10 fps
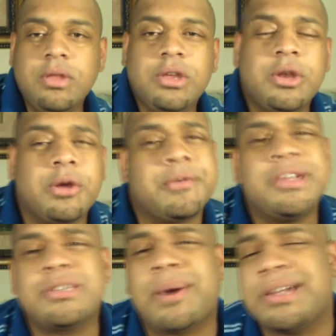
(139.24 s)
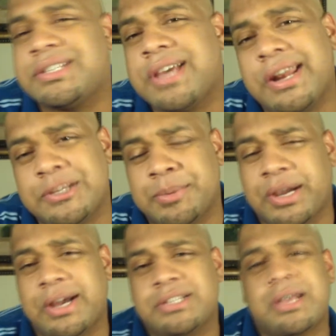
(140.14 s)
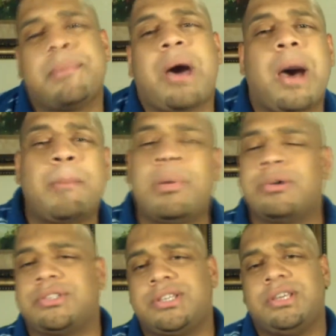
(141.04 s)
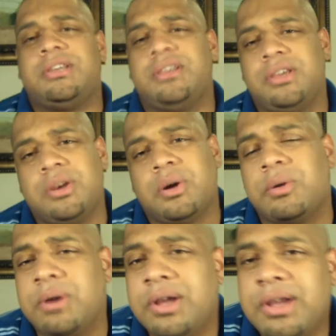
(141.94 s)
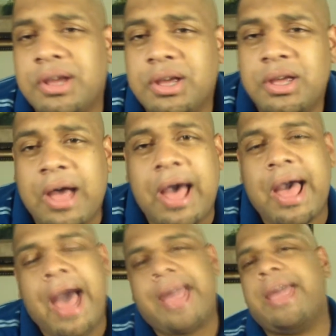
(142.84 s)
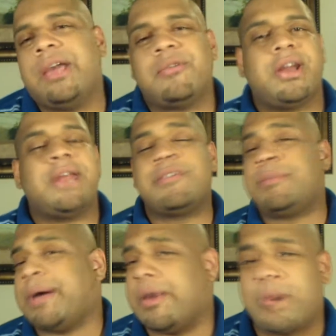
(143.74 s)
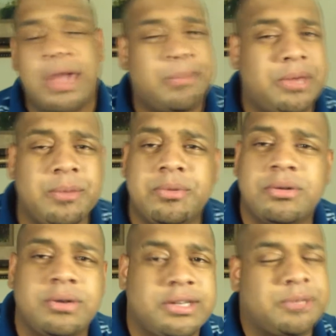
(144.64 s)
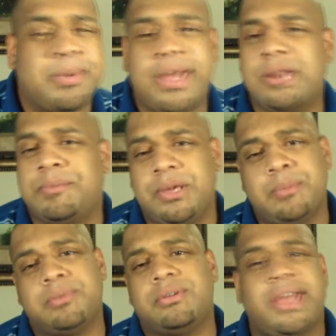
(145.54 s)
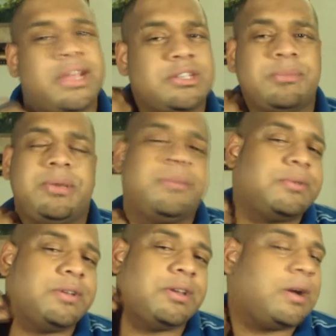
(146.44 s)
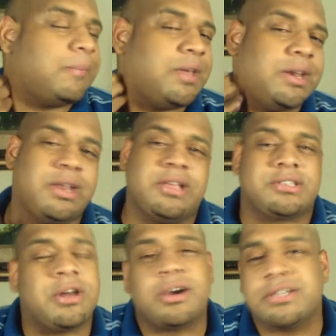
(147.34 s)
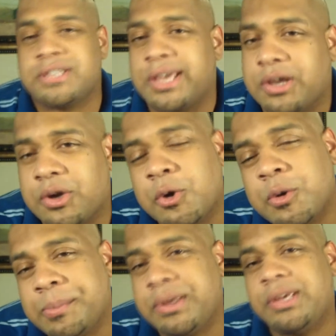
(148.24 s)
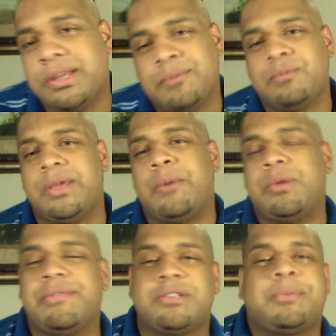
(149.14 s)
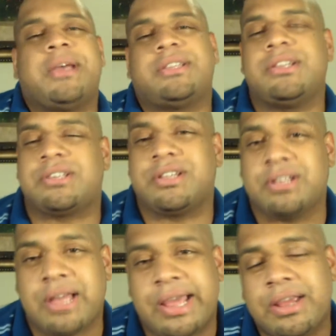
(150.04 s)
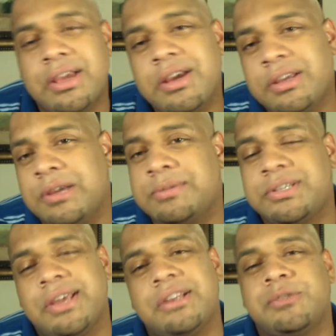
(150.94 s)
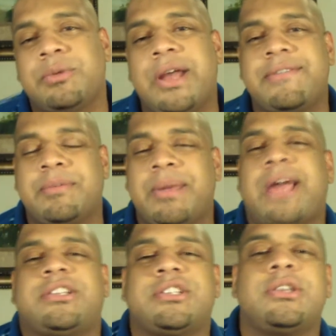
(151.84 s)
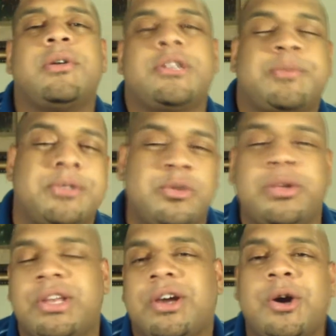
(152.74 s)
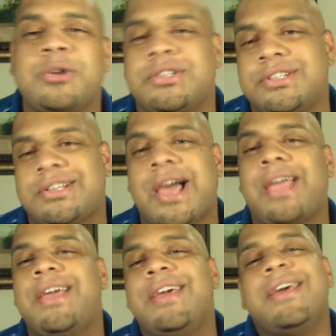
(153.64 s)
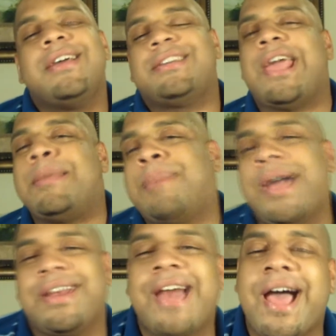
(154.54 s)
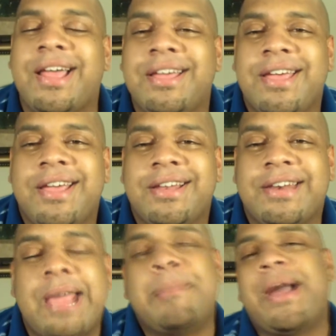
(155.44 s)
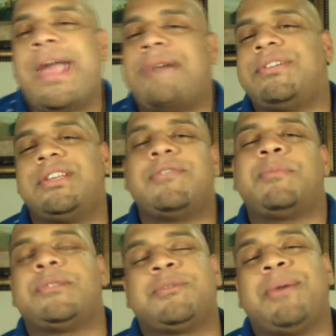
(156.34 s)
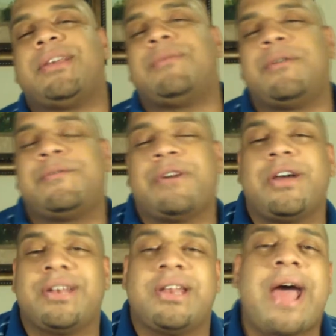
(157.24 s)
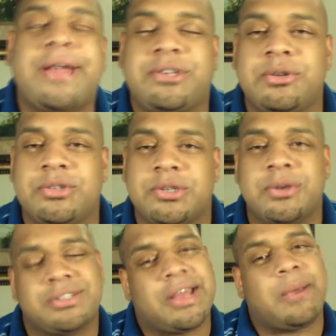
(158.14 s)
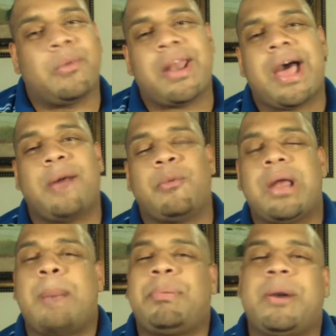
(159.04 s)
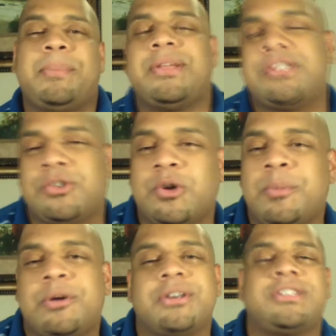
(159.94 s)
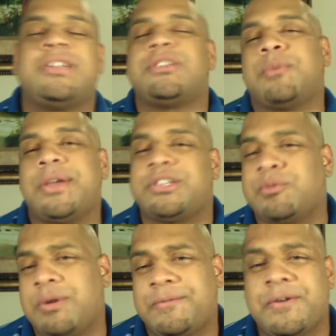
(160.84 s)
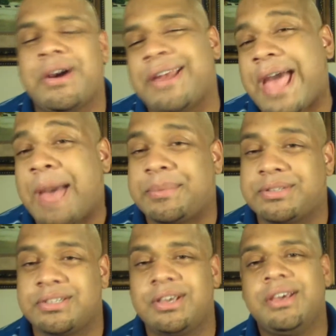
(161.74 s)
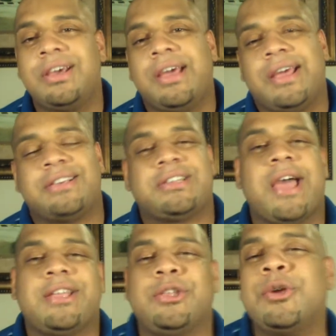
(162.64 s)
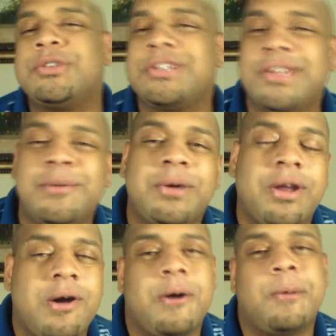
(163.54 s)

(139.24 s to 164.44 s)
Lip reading: you know, the reason why I say that is because I'm multi, you know, I hang around everybody, white people, Hispanic people, Asian people, you know what I mean? As long as they cool me and we respect each other, like, you know what I'm saying, it's whatever. But I just noticed between the cultures, like, they might have a different perspective on farting than I do. So it's like when I bump into them or a situation where farting happens, it's like usually with